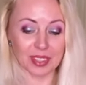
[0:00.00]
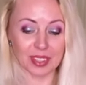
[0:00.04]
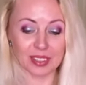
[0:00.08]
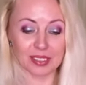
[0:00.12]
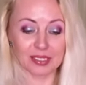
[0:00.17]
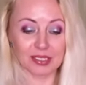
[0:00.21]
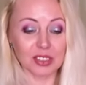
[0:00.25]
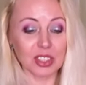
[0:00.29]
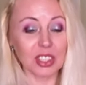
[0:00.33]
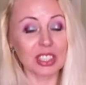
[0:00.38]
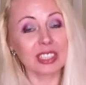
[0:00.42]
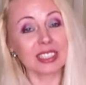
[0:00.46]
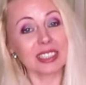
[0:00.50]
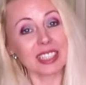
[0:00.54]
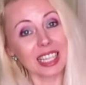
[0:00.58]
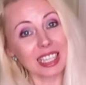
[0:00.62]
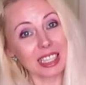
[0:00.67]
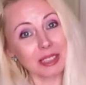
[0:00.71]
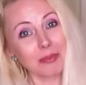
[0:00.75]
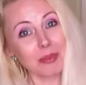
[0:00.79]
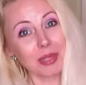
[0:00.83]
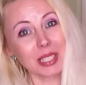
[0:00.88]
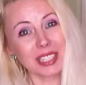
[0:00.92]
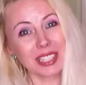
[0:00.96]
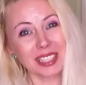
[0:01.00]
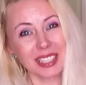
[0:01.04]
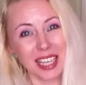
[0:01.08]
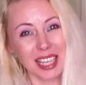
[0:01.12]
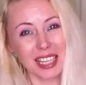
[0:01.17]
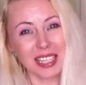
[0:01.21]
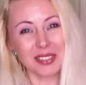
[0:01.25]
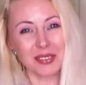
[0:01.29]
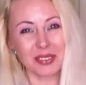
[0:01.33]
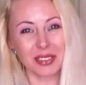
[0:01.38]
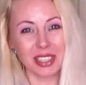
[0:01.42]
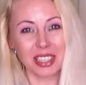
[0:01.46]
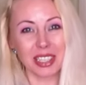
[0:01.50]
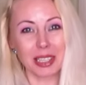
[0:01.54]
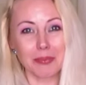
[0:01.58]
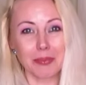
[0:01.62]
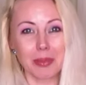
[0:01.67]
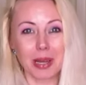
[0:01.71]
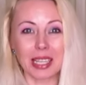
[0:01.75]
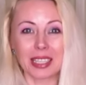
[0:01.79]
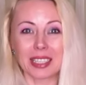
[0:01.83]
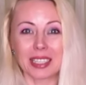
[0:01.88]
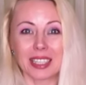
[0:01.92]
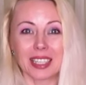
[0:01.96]
well not mistakes really
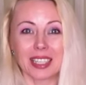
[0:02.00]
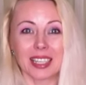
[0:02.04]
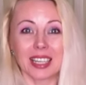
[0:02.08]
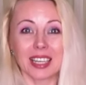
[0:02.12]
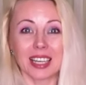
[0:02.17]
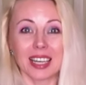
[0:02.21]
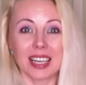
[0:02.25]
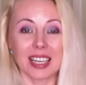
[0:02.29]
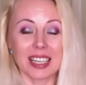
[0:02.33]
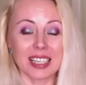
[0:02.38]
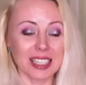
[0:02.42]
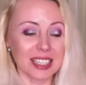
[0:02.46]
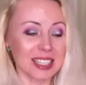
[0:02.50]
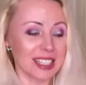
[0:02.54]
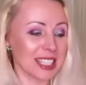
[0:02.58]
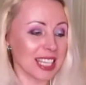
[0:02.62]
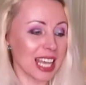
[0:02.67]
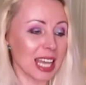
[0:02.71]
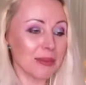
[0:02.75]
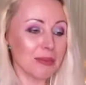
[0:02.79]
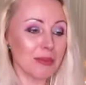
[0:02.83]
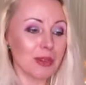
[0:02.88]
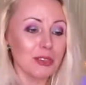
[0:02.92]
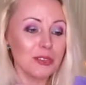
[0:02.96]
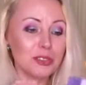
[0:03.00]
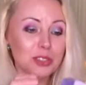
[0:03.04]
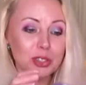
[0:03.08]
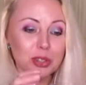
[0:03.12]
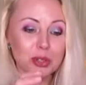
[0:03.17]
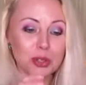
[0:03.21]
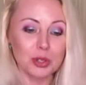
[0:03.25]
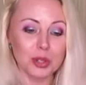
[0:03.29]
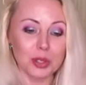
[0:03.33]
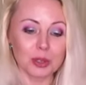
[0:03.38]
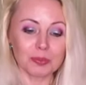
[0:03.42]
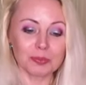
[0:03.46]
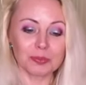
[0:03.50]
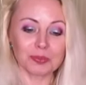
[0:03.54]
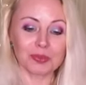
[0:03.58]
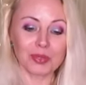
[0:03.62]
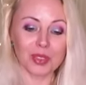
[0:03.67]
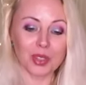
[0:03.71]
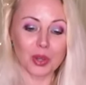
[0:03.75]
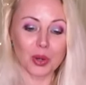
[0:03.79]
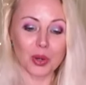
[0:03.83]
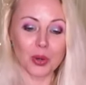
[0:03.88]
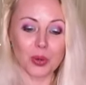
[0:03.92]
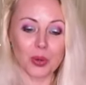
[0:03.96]
but uh, some of you
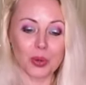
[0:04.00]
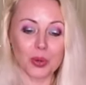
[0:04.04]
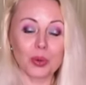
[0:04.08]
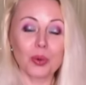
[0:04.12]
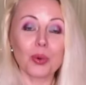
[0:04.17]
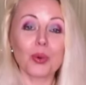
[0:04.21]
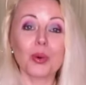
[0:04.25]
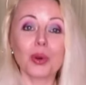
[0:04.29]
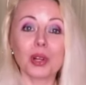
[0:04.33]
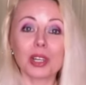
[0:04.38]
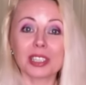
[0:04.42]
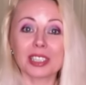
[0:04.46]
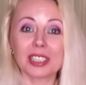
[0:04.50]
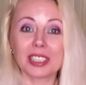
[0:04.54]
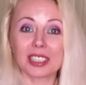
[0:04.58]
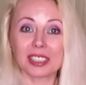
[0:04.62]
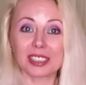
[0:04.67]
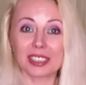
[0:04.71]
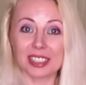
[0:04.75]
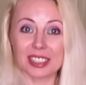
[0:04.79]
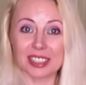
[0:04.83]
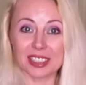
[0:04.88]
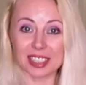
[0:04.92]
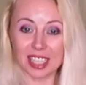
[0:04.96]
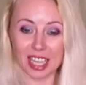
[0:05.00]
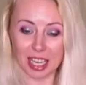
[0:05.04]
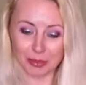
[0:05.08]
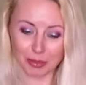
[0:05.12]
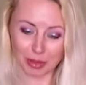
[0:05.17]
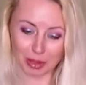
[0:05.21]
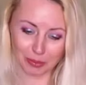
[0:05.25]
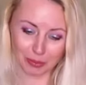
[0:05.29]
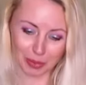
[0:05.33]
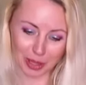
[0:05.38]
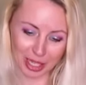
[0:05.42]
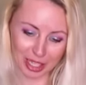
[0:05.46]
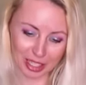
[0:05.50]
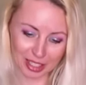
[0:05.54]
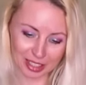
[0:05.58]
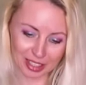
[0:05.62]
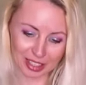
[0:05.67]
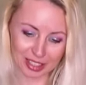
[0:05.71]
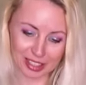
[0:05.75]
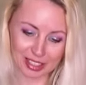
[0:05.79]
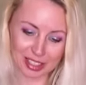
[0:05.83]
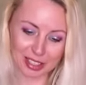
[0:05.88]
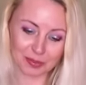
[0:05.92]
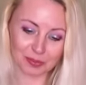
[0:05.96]
who ordered these diamond
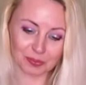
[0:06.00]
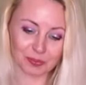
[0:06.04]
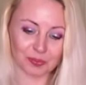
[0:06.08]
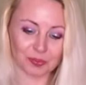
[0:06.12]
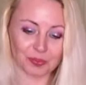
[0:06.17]
paintings